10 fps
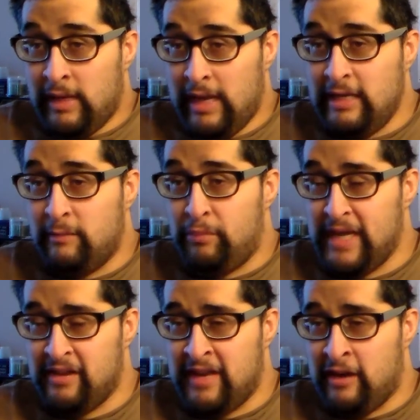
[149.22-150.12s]
They like to
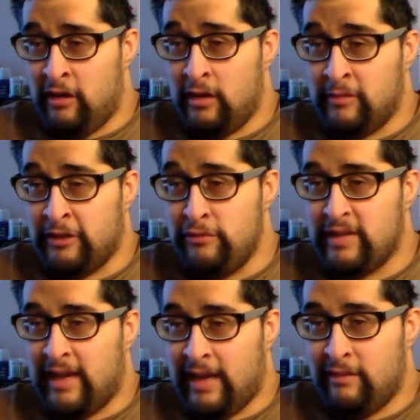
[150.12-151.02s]
bite on the arm,
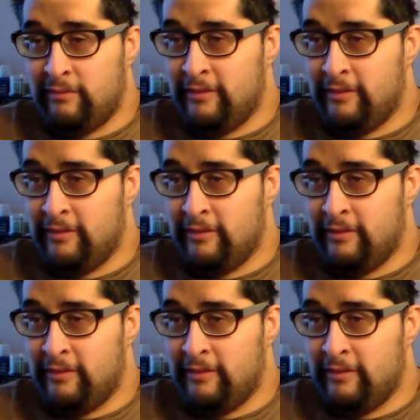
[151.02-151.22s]
don't they?